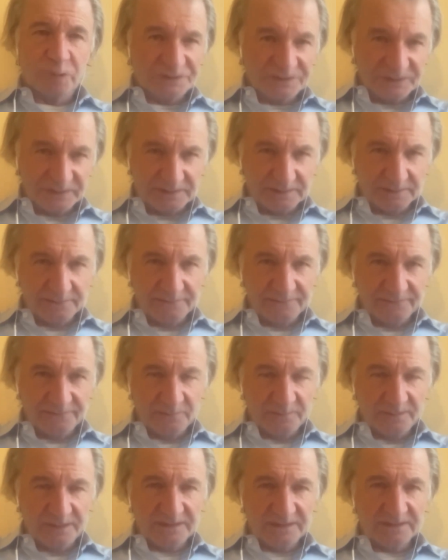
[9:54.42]
positive
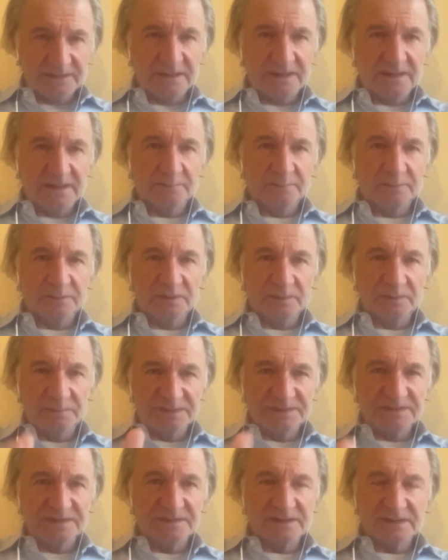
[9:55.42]
for mankind, but the
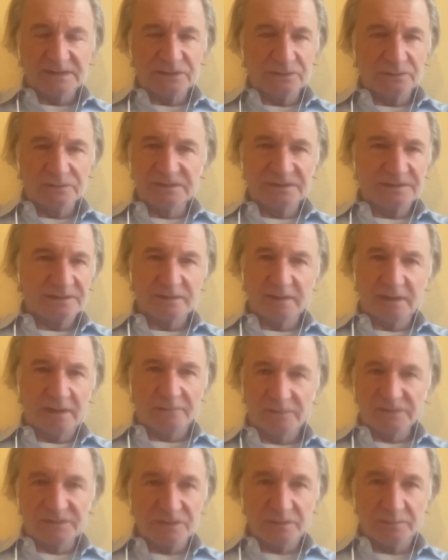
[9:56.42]
business as usual
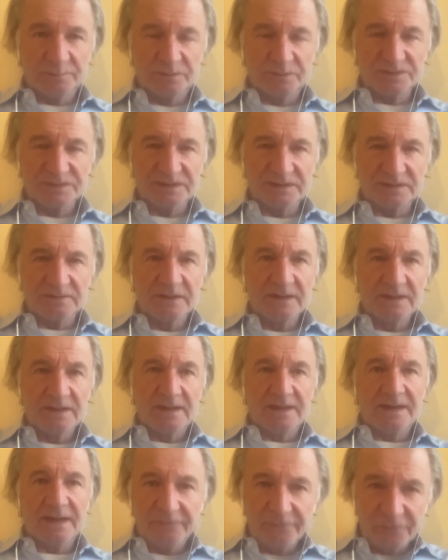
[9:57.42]
scenario was not positive.
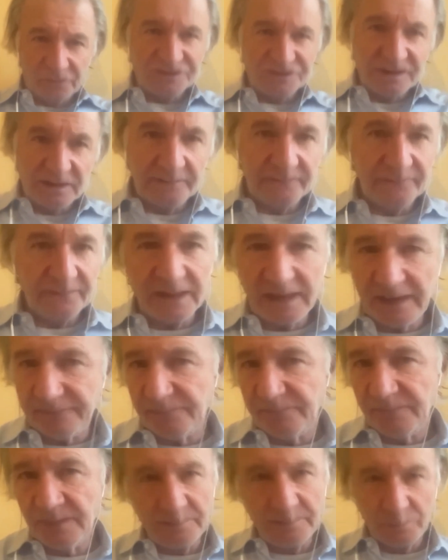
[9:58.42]
And unfortunately, we
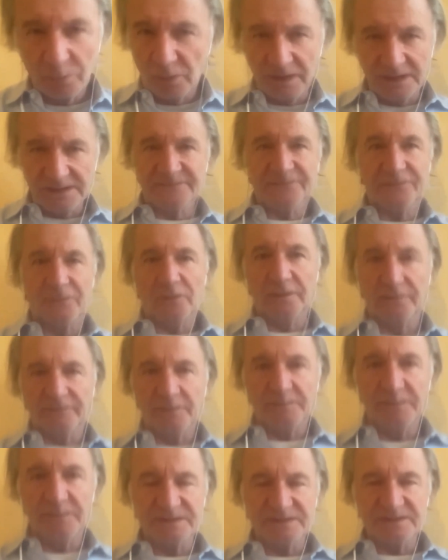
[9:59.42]
have more or less followed
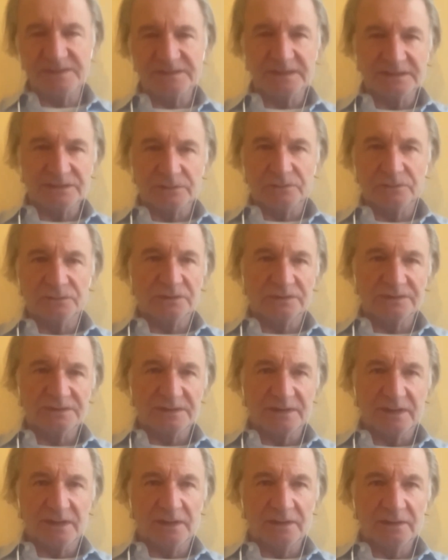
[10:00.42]
the business as usual
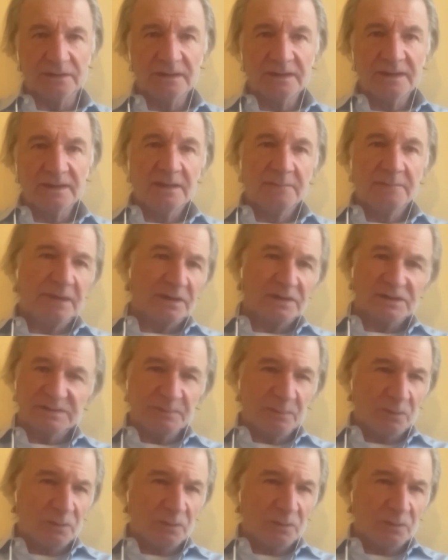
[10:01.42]
scenario, because